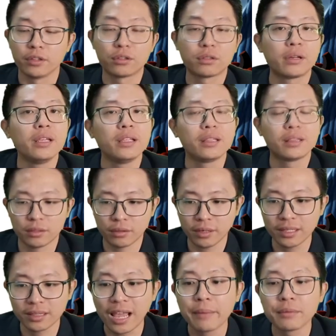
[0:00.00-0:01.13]
3
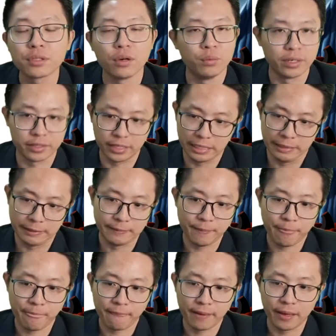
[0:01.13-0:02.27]
times of work done.
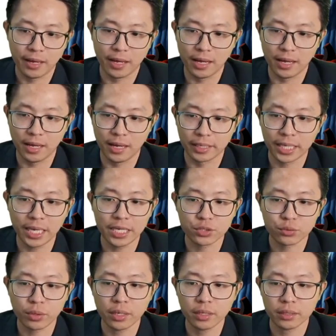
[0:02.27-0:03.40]
Ke
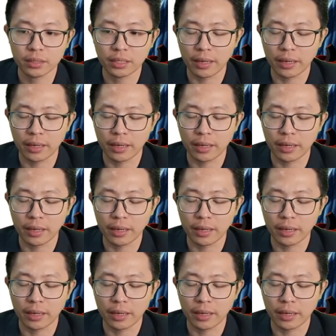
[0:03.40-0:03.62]
squared